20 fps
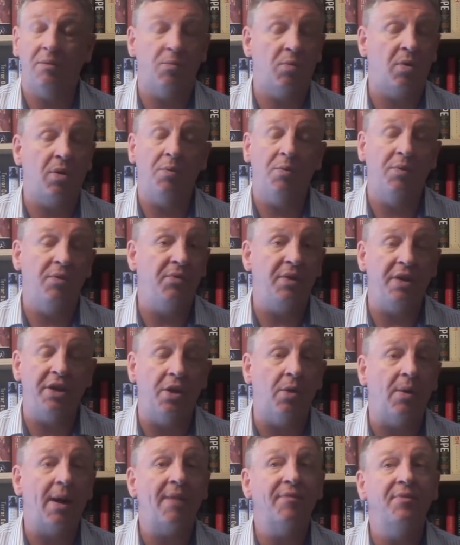what, you
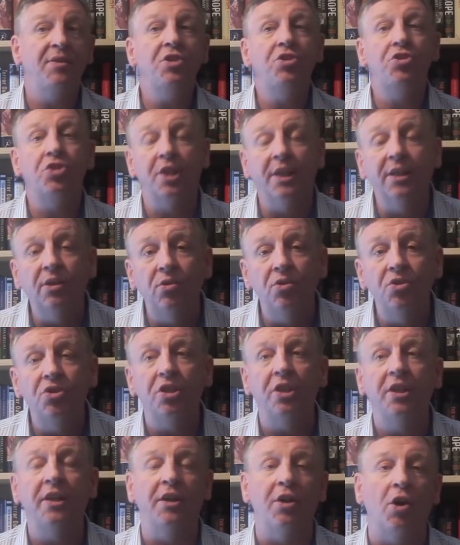know, having
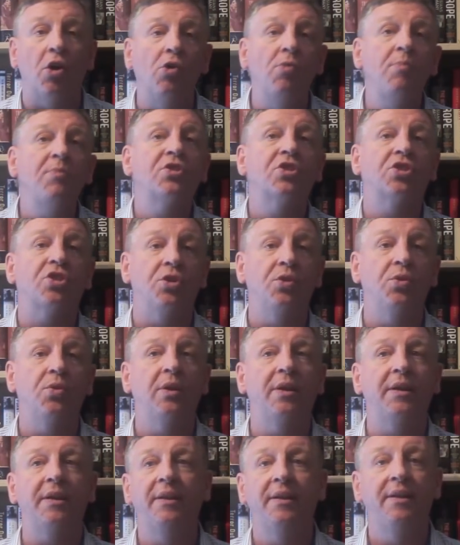children and
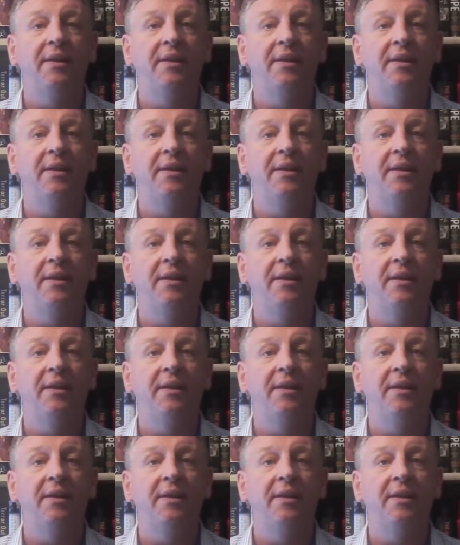homeschooling